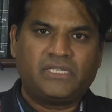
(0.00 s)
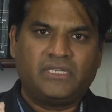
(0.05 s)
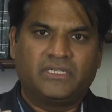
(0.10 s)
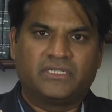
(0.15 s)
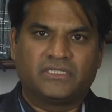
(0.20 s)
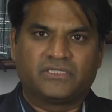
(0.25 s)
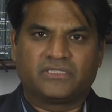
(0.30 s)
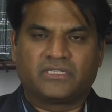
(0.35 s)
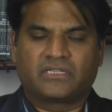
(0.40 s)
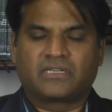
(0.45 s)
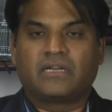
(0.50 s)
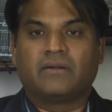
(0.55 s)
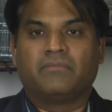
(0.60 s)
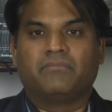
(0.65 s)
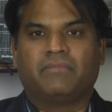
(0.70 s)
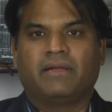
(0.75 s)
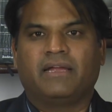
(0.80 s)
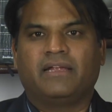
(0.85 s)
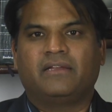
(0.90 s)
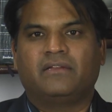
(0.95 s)
It is the
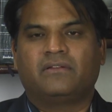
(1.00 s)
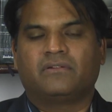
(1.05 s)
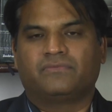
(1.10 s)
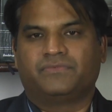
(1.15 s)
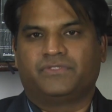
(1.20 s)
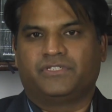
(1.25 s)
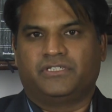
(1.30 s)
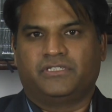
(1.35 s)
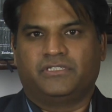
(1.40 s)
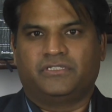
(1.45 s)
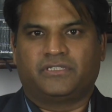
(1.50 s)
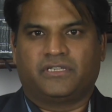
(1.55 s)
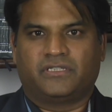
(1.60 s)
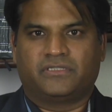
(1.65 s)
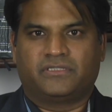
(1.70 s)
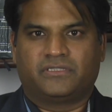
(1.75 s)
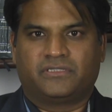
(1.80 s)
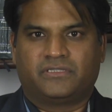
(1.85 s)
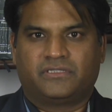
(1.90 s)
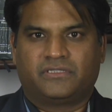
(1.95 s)
command of
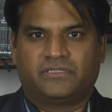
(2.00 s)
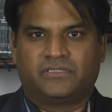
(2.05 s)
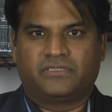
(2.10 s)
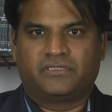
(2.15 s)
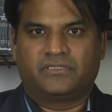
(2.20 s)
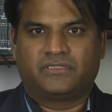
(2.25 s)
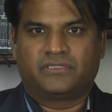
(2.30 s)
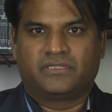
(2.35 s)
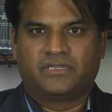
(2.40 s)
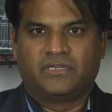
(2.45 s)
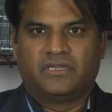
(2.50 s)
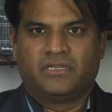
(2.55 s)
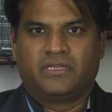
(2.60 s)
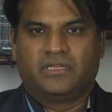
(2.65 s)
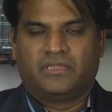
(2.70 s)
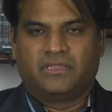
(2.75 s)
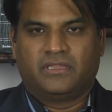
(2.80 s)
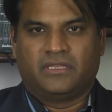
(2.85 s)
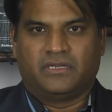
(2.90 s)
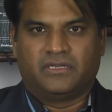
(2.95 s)
Jesus.
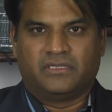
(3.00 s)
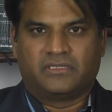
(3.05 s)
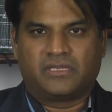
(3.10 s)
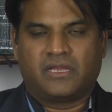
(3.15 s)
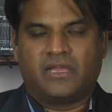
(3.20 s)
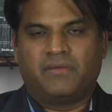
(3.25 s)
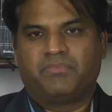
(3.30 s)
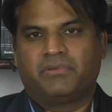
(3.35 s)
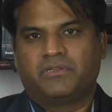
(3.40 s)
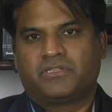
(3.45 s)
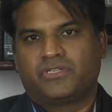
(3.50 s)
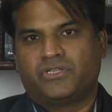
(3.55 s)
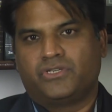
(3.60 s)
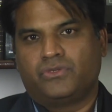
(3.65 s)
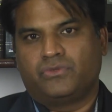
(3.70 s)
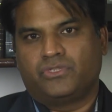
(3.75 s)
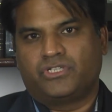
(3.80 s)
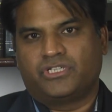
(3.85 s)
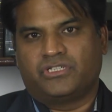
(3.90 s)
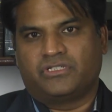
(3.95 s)
The disciples
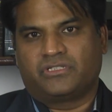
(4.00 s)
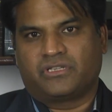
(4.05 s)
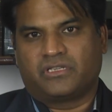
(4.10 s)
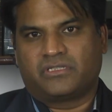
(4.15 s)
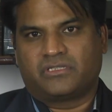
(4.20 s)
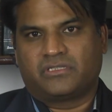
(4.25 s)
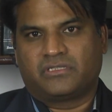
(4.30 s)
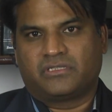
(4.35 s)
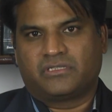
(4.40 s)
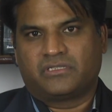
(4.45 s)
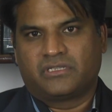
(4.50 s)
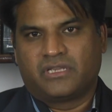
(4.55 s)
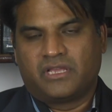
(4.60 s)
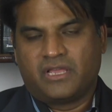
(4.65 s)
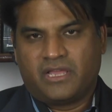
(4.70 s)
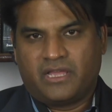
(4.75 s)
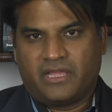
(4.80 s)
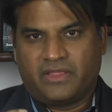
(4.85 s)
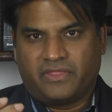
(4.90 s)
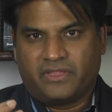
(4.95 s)
knew Jesus.
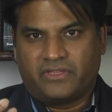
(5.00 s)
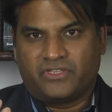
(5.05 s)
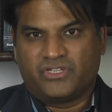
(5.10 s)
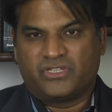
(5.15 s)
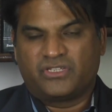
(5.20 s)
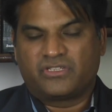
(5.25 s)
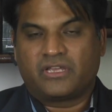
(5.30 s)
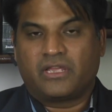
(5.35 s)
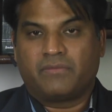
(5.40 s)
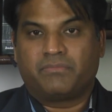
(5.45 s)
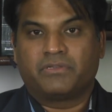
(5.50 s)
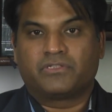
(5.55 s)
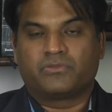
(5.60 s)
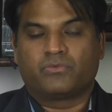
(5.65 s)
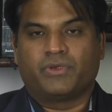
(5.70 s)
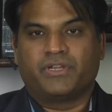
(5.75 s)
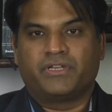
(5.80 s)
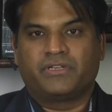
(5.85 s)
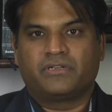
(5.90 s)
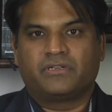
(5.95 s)
The disciples
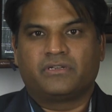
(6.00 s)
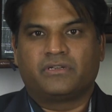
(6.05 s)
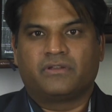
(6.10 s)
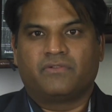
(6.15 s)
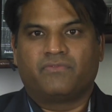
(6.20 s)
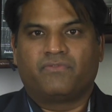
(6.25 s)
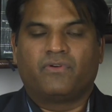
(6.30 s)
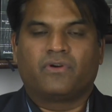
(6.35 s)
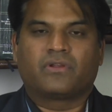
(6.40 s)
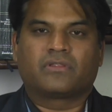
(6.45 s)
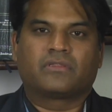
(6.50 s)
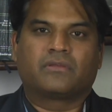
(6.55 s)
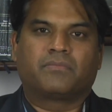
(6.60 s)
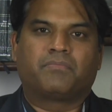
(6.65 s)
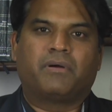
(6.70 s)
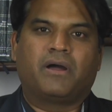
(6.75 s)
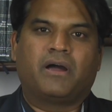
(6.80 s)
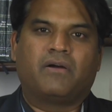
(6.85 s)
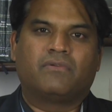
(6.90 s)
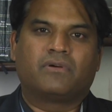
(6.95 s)
waited for the
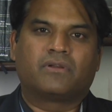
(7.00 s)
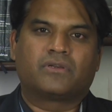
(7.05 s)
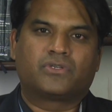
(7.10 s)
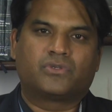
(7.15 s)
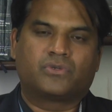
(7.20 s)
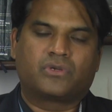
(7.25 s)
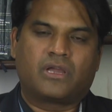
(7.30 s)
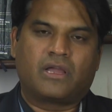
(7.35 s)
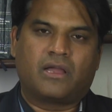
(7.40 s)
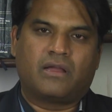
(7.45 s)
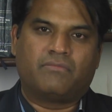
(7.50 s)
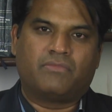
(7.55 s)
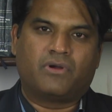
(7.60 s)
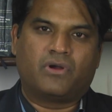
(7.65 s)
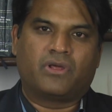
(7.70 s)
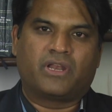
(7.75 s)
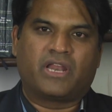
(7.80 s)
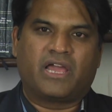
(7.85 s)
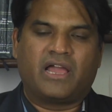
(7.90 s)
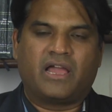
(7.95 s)
power to come
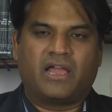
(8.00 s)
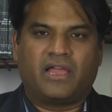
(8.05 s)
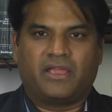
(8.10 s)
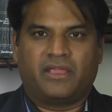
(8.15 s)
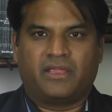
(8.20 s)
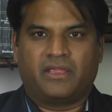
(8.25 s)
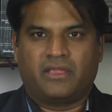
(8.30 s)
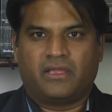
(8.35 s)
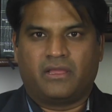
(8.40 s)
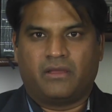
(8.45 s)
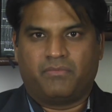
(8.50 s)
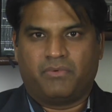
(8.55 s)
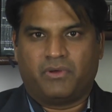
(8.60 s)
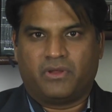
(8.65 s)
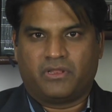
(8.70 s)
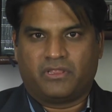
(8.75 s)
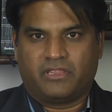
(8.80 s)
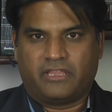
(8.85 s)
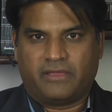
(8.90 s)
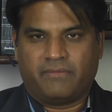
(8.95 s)
on high
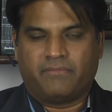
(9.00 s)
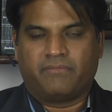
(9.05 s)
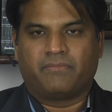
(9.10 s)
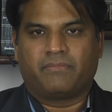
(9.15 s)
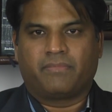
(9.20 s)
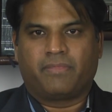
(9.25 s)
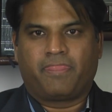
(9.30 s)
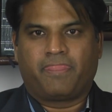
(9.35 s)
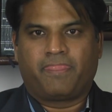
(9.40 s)
upon them.